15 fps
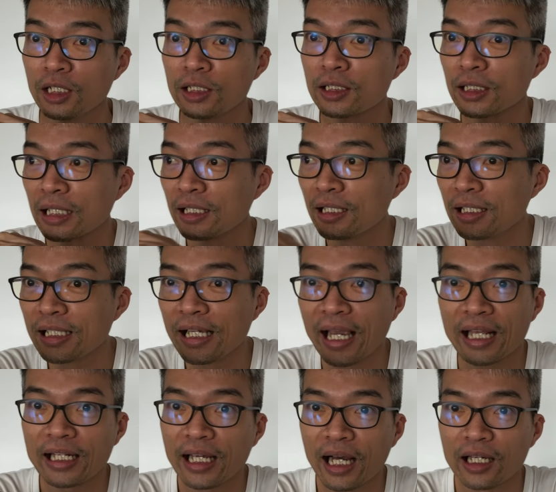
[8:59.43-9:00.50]

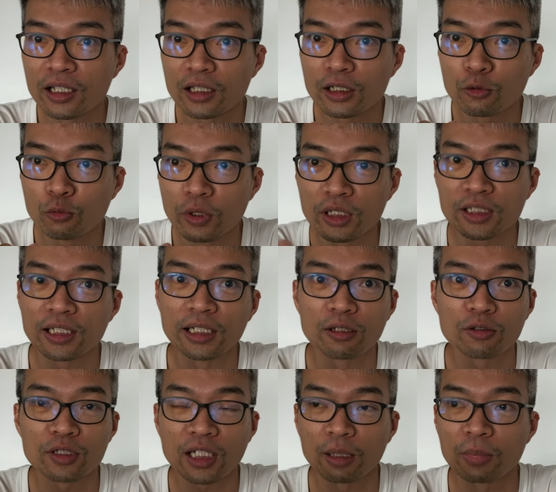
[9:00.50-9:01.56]
suddenly any other weird
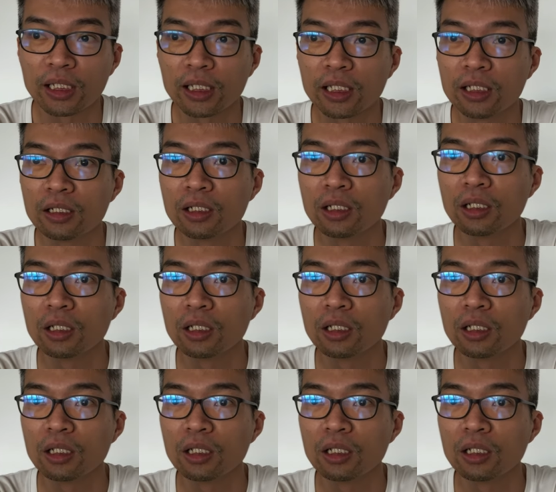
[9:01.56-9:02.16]
signals coming in.